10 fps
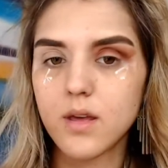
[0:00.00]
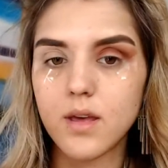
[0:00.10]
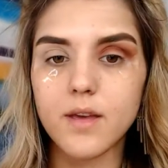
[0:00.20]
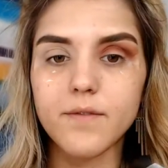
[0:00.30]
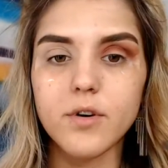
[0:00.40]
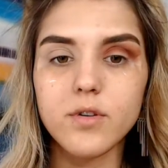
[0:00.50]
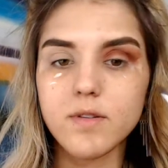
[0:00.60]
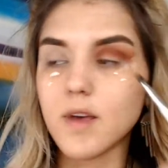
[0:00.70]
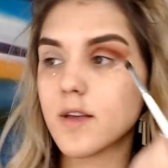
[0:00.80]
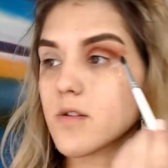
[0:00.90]
And focus
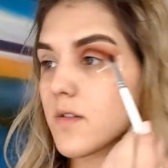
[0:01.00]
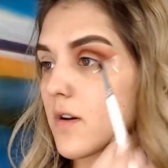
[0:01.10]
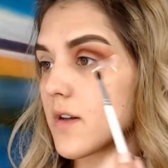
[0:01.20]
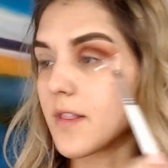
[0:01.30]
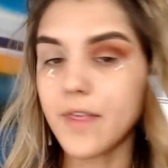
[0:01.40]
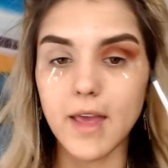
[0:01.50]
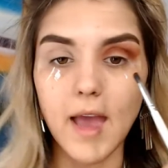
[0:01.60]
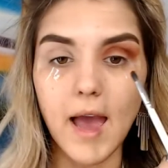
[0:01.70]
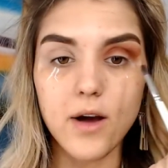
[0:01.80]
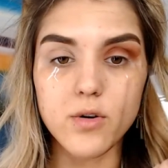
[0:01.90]
that just on the
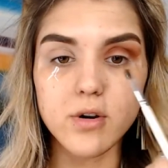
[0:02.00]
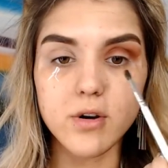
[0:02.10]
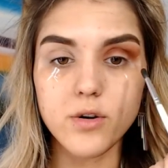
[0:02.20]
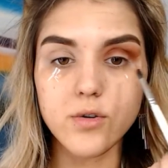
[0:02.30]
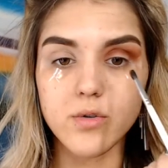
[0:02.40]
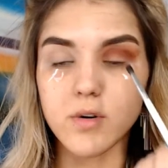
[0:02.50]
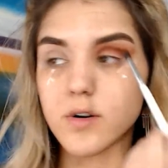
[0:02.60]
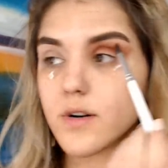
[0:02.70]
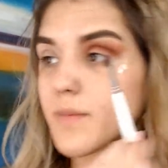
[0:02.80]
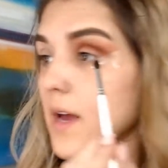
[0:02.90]
outer
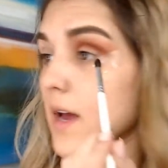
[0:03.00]
corner of my